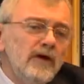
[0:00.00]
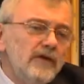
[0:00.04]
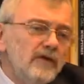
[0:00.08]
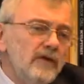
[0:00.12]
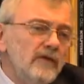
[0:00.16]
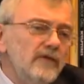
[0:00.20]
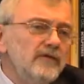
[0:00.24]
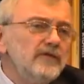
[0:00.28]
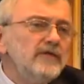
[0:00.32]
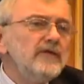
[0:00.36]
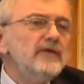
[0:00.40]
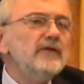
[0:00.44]

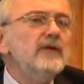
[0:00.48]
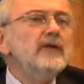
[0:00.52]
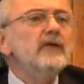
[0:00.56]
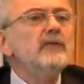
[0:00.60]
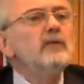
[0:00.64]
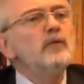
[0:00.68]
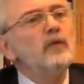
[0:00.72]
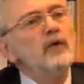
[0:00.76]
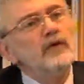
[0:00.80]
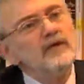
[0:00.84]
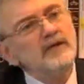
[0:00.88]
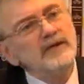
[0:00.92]
often,
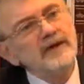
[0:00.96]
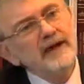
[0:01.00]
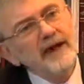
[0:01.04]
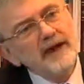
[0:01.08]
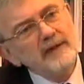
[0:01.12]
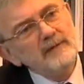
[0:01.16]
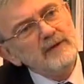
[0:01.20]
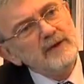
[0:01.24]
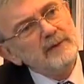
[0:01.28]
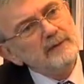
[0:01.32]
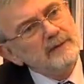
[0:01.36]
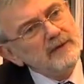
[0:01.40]
what the
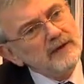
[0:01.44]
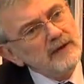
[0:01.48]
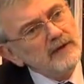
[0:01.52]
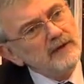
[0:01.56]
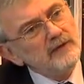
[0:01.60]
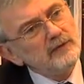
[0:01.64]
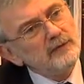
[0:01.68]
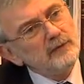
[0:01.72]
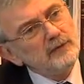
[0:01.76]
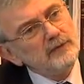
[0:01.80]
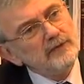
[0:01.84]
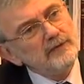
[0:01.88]

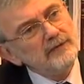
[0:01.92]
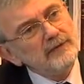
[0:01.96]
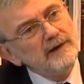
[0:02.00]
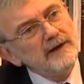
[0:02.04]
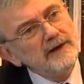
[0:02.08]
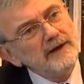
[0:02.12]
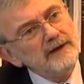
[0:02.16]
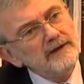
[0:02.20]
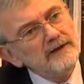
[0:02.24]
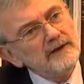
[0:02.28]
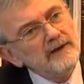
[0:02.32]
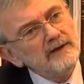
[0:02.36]
MEPs would have
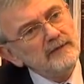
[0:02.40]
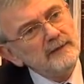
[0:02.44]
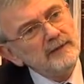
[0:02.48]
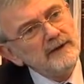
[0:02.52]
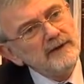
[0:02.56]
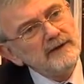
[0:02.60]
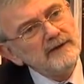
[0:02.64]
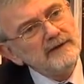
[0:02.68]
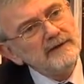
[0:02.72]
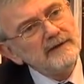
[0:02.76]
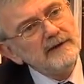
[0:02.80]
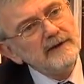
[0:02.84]
liked has
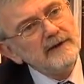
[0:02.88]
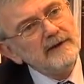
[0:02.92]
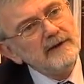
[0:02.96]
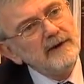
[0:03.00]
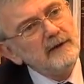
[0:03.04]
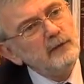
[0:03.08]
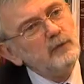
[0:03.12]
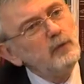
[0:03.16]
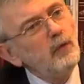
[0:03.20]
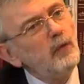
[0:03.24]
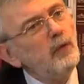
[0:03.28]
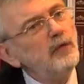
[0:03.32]
been slightly
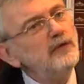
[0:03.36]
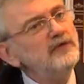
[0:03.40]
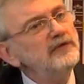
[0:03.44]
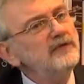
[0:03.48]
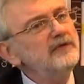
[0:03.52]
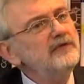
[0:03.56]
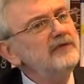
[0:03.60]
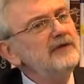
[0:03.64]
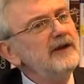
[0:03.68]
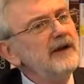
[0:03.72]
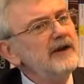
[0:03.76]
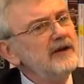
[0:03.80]

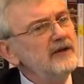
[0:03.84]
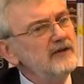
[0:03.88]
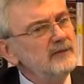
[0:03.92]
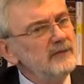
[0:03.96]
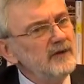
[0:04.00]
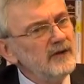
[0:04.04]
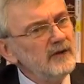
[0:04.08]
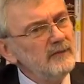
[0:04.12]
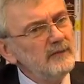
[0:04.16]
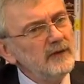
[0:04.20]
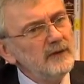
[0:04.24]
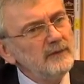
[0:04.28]
watered down by
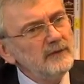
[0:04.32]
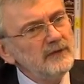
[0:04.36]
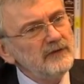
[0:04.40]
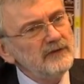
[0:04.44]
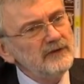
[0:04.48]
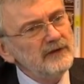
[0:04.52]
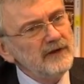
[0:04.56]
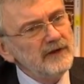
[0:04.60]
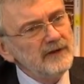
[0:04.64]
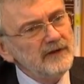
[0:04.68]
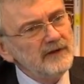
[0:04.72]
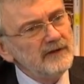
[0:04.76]
the member
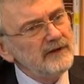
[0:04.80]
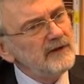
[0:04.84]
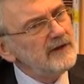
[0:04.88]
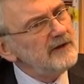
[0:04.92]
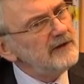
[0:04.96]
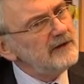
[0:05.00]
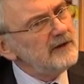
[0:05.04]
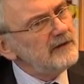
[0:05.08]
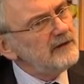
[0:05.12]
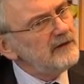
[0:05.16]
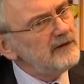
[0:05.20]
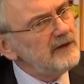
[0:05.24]
states. They
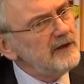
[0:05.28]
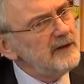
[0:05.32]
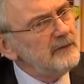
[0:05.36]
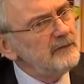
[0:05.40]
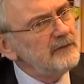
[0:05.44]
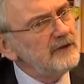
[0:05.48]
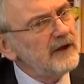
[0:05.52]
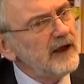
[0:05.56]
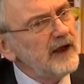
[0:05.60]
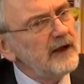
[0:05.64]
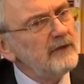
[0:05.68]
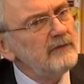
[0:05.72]
don't seem
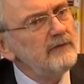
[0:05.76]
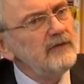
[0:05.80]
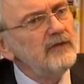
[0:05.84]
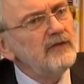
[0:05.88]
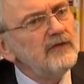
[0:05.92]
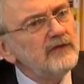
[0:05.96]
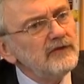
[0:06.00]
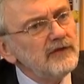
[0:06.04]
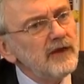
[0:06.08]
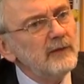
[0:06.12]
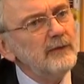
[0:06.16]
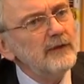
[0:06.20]
to have the
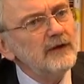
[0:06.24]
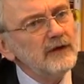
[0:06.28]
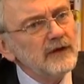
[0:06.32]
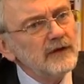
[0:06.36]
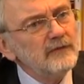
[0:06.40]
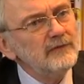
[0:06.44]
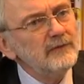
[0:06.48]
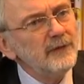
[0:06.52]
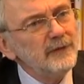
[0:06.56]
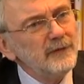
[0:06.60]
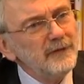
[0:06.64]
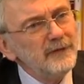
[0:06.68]
stomach
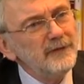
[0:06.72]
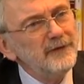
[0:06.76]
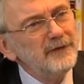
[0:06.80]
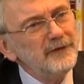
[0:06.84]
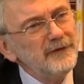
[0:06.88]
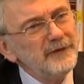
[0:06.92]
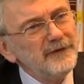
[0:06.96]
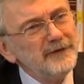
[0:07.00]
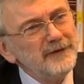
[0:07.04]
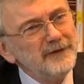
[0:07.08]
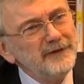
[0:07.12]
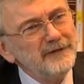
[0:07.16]
for
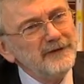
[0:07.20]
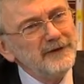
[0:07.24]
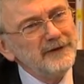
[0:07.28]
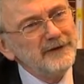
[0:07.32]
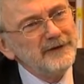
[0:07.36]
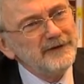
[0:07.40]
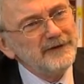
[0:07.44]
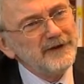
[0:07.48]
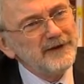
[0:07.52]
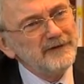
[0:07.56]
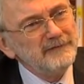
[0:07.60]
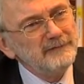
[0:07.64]
the very
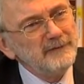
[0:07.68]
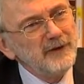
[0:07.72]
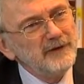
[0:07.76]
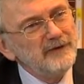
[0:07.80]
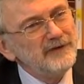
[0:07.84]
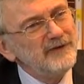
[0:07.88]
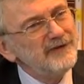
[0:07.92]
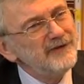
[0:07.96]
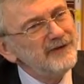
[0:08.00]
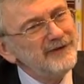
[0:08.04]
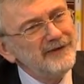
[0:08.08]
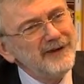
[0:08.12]
tough
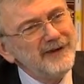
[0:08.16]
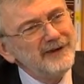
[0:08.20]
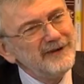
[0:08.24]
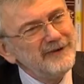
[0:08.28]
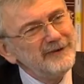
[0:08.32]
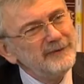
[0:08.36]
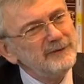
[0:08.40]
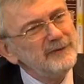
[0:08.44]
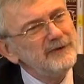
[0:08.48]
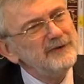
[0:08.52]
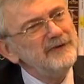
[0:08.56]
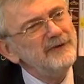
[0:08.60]
measures. Is that
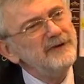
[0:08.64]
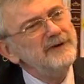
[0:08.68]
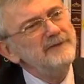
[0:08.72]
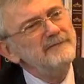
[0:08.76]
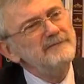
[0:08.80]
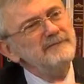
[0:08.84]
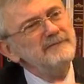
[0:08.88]
disappointing?